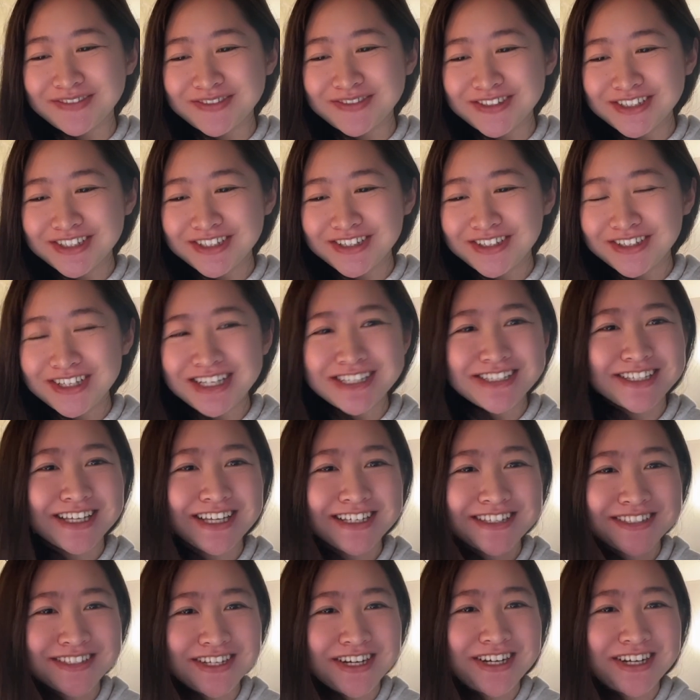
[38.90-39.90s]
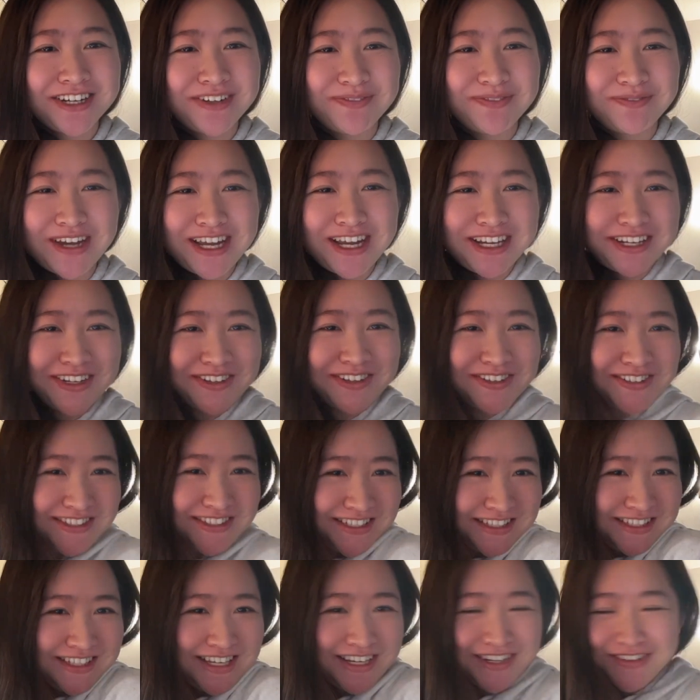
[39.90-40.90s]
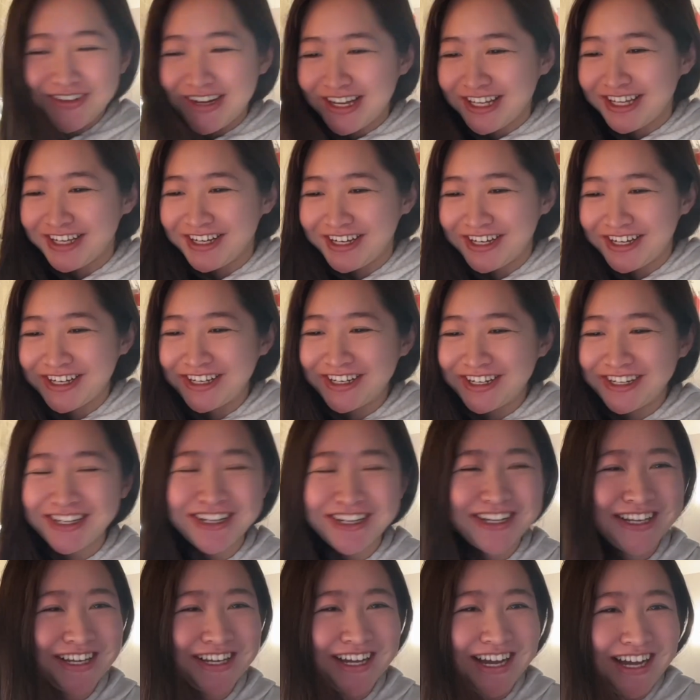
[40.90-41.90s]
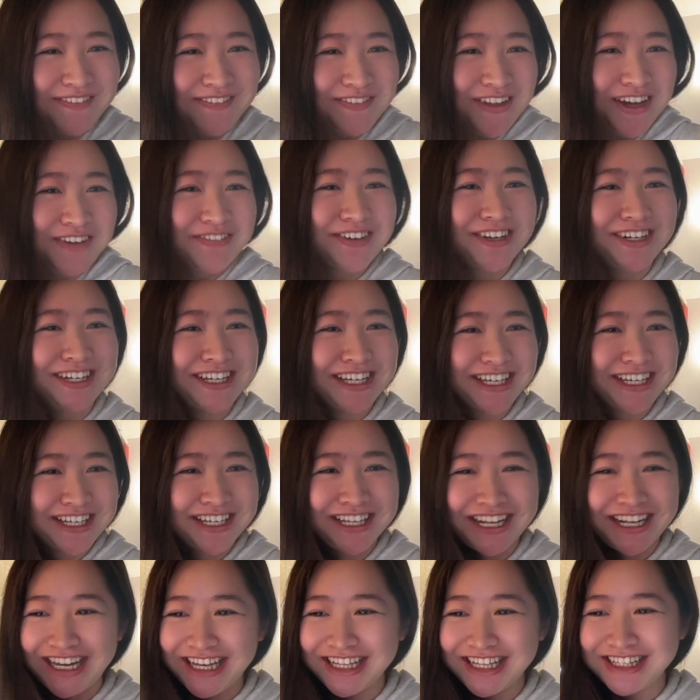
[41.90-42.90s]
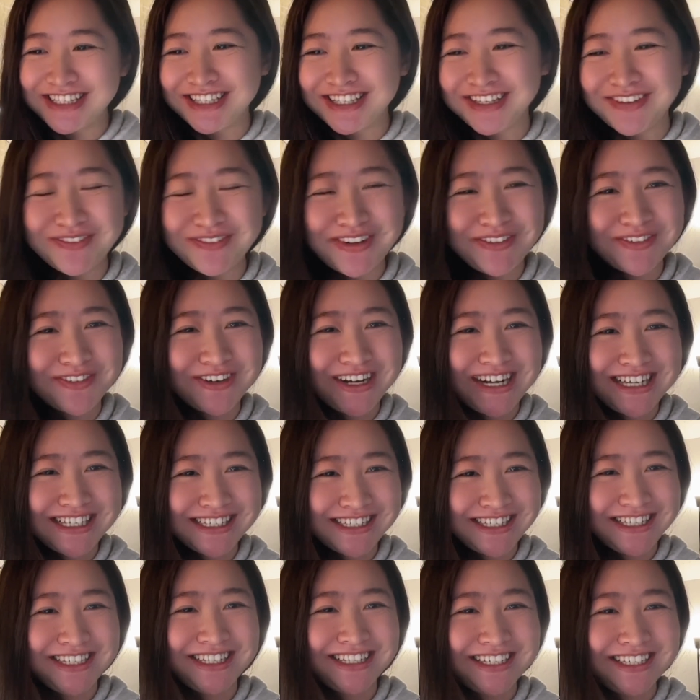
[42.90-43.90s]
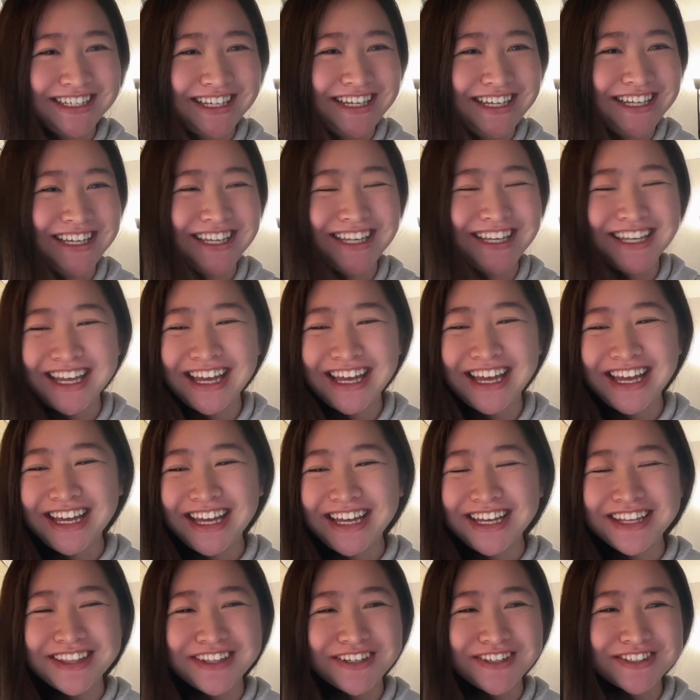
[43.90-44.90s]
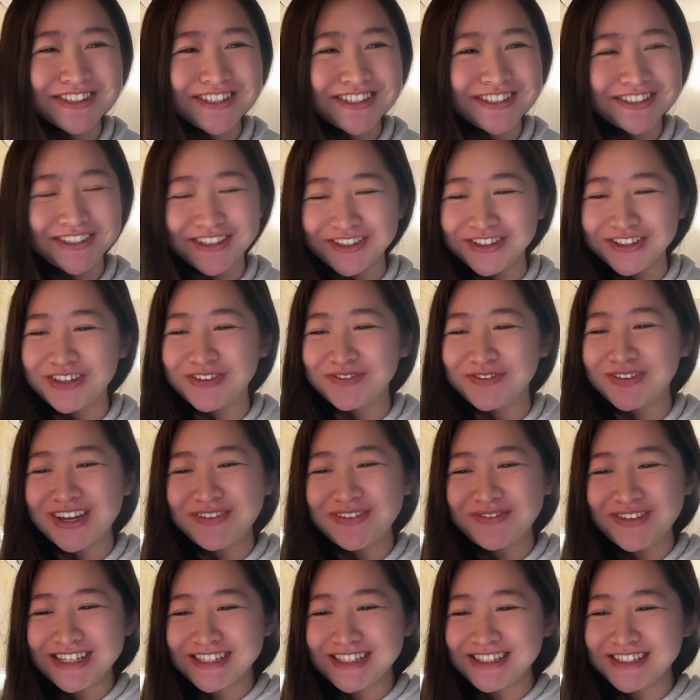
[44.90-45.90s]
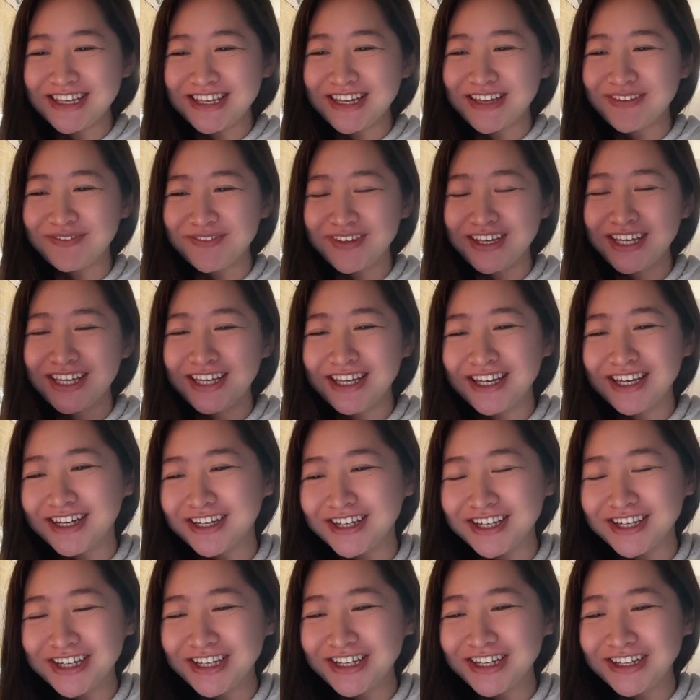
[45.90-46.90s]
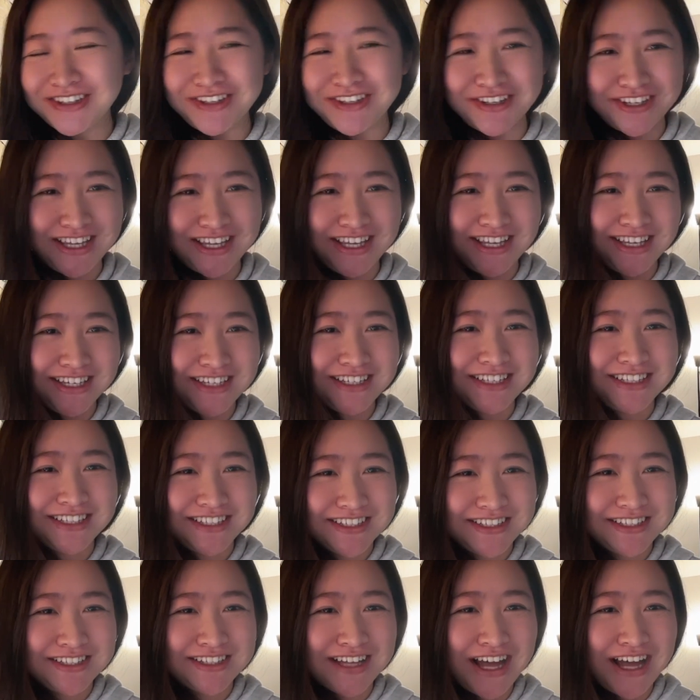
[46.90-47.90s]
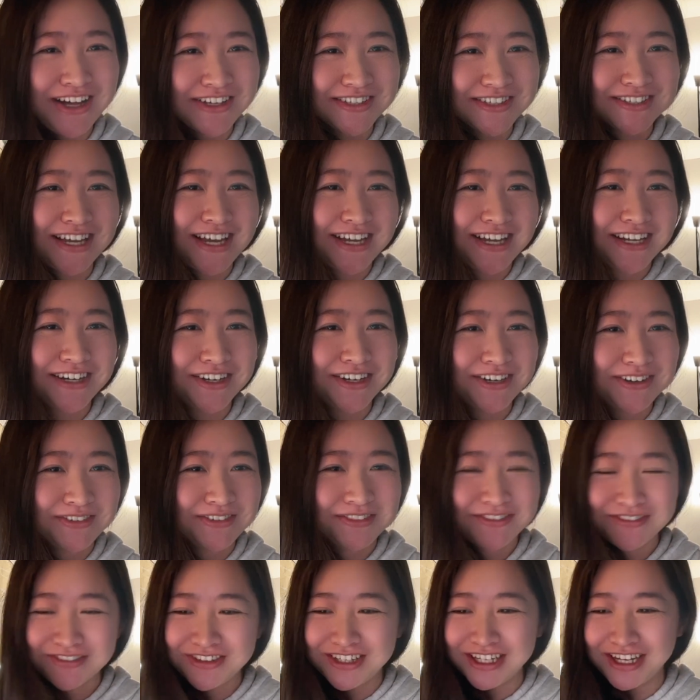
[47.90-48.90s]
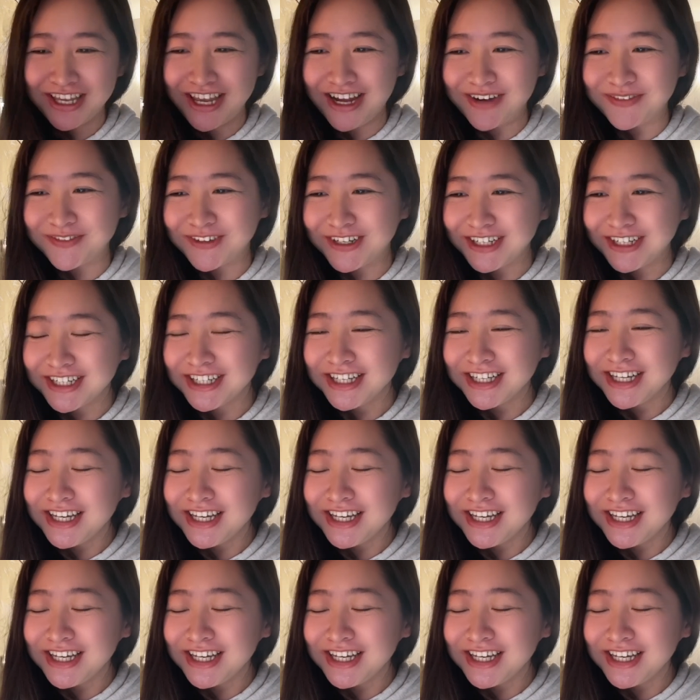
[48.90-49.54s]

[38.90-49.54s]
So let's get started. My notes is like right here. I'm not very good at memorizing notes, so you might be seeing me looking outside of the camera.